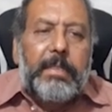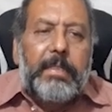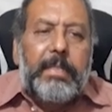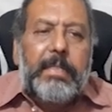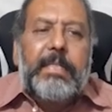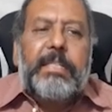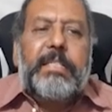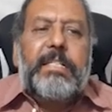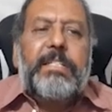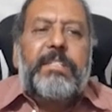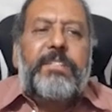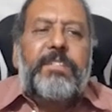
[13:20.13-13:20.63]

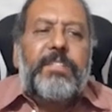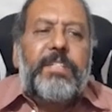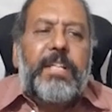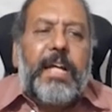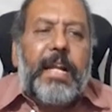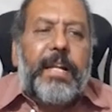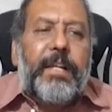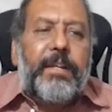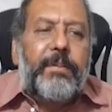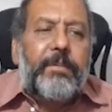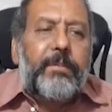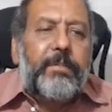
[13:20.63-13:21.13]
It is
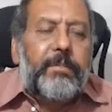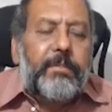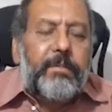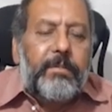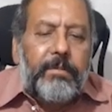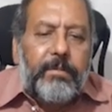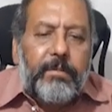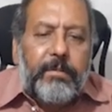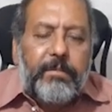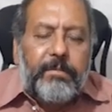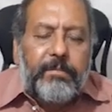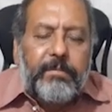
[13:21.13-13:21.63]
said
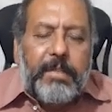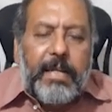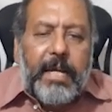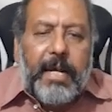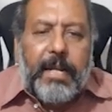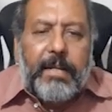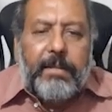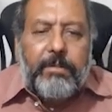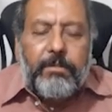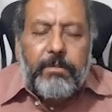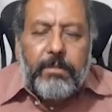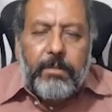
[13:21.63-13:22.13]

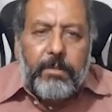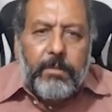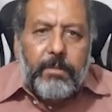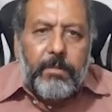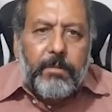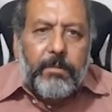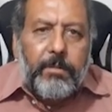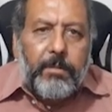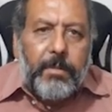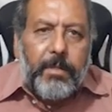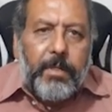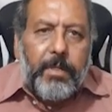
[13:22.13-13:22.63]
that
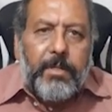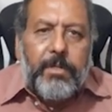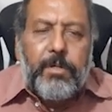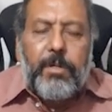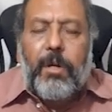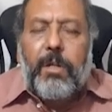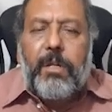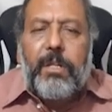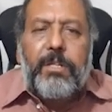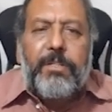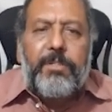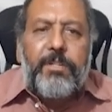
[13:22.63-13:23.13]
in
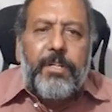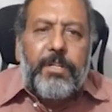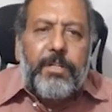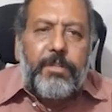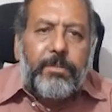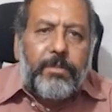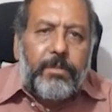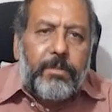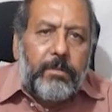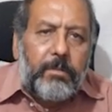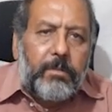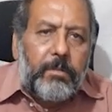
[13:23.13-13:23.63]
knowledge
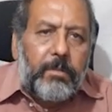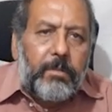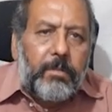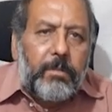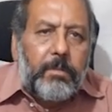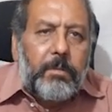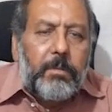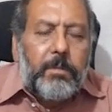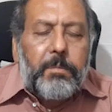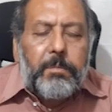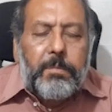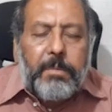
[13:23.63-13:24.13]
is,
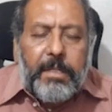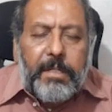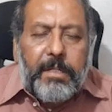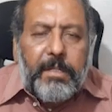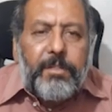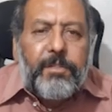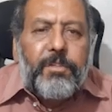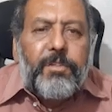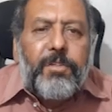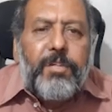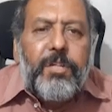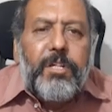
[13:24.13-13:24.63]
there is
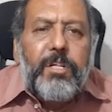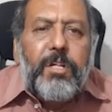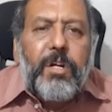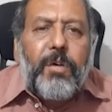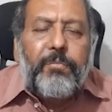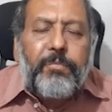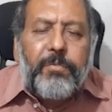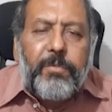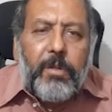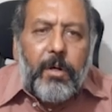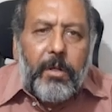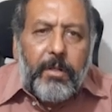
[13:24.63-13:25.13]
sea
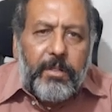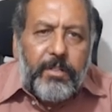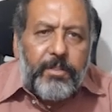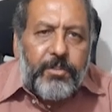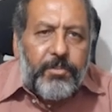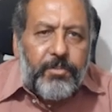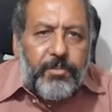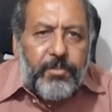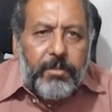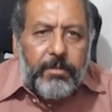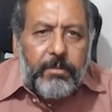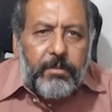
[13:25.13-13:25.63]
of
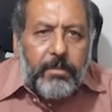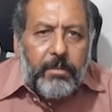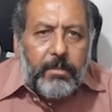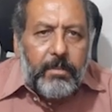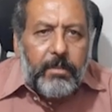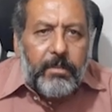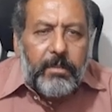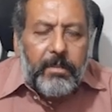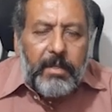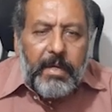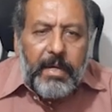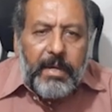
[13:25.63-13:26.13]
knowledge
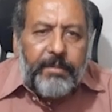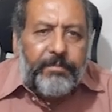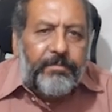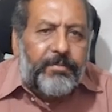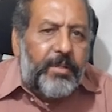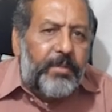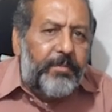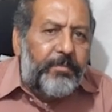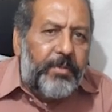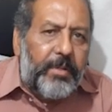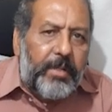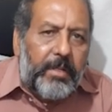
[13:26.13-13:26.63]

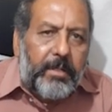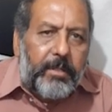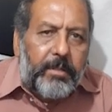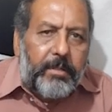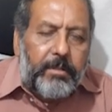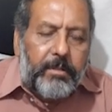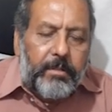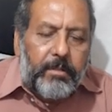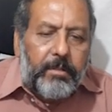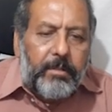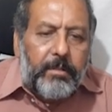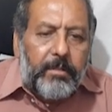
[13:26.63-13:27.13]
everywhere,
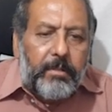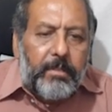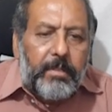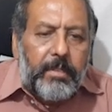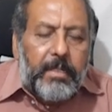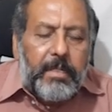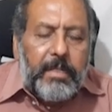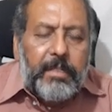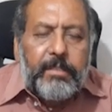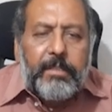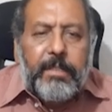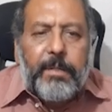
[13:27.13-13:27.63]

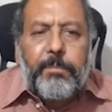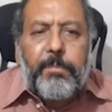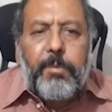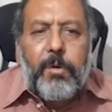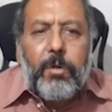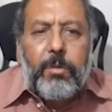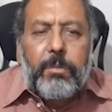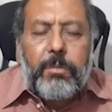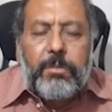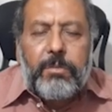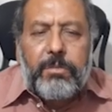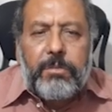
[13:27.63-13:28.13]
in the
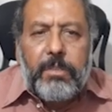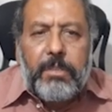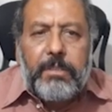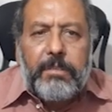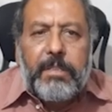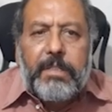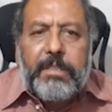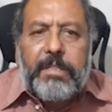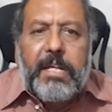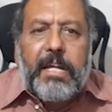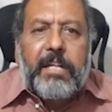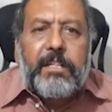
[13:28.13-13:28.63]
books, in the
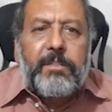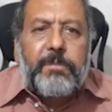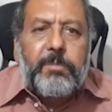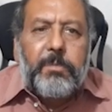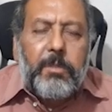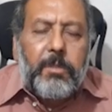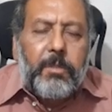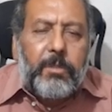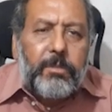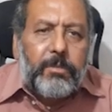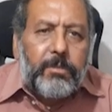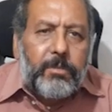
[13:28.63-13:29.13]

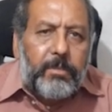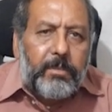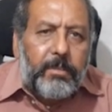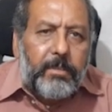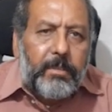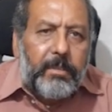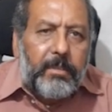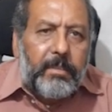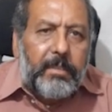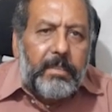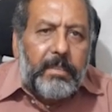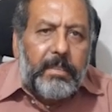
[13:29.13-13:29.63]
textbooks,
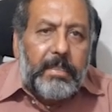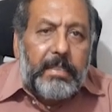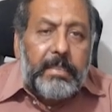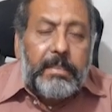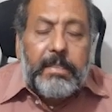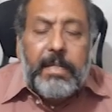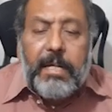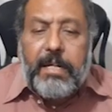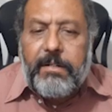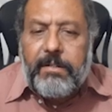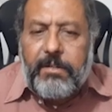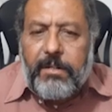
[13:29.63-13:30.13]
in
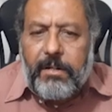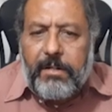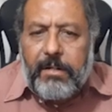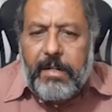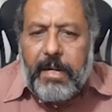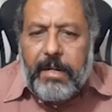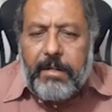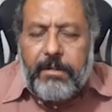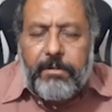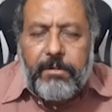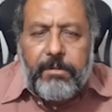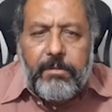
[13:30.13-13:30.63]
the
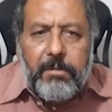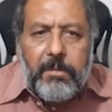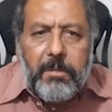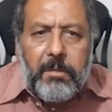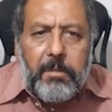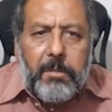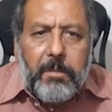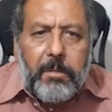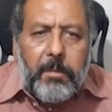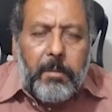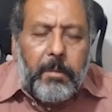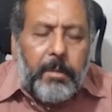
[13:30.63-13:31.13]
internet,
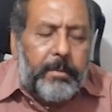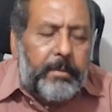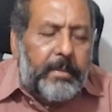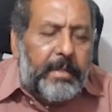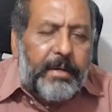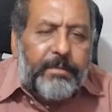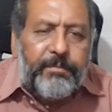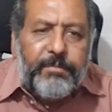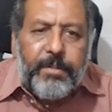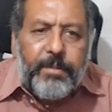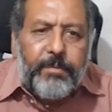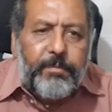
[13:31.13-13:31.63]
and
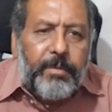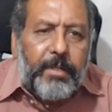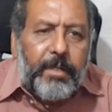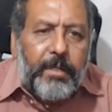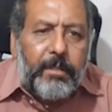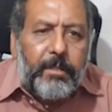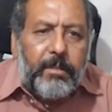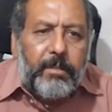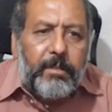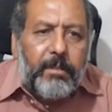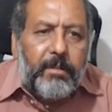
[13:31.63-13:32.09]
everywhere.